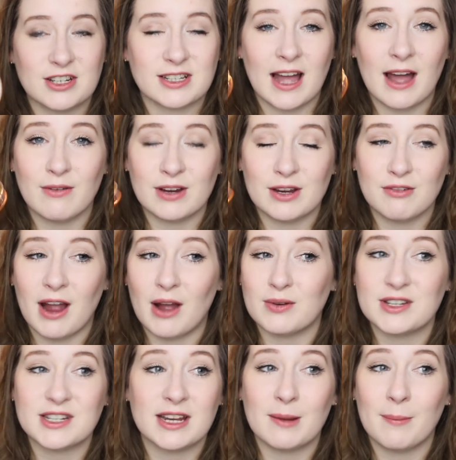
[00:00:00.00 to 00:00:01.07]
just carry
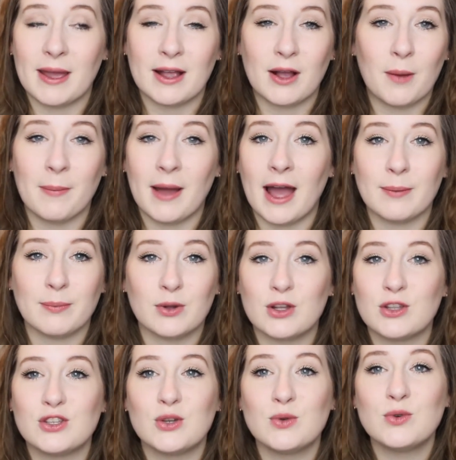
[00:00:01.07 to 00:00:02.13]
around in a makeup bag
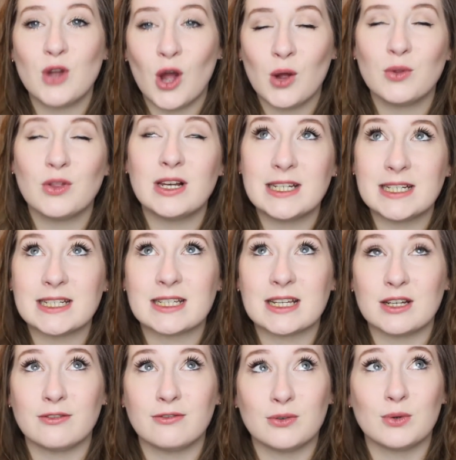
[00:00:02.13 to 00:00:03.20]
because you know the lid is
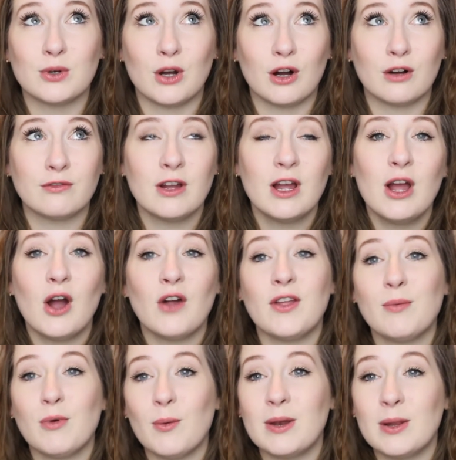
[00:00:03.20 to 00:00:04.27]
going to fall off. Although
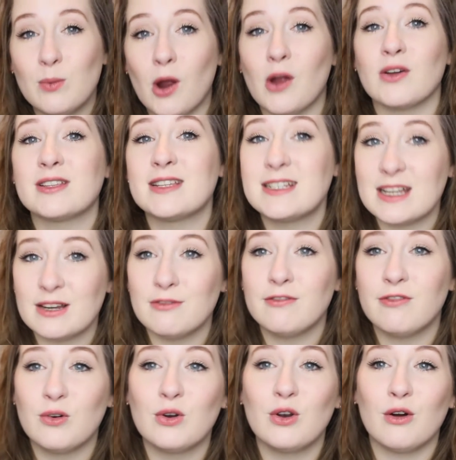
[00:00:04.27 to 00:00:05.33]
it probably won't because it didn't
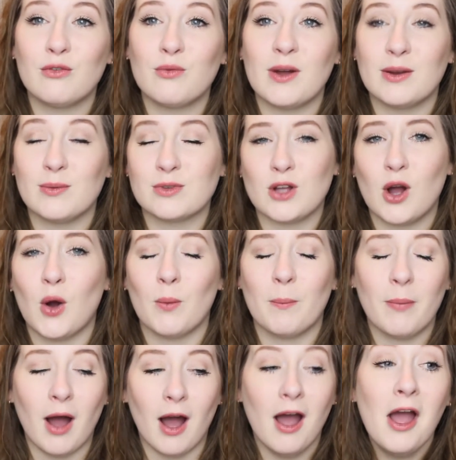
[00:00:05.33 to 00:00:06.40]
fall off when it was whole,
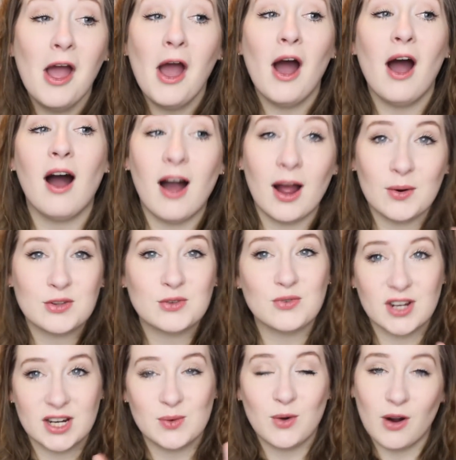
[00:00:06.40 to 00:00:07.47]
but I was
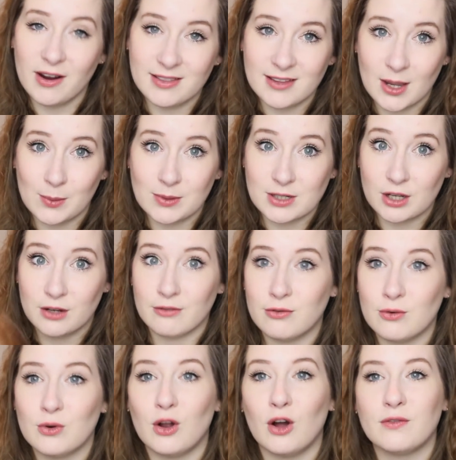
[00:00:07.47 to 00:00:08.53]
really worried that it was going to
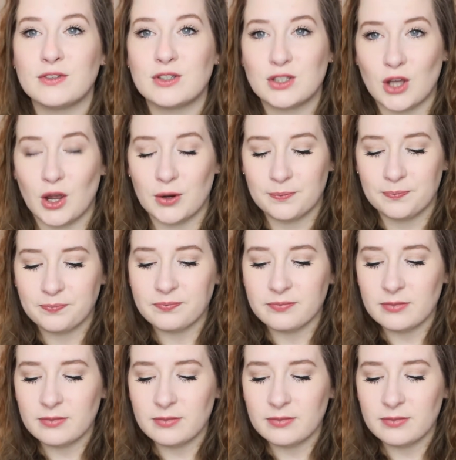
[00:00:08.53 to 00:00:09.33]
fall off, so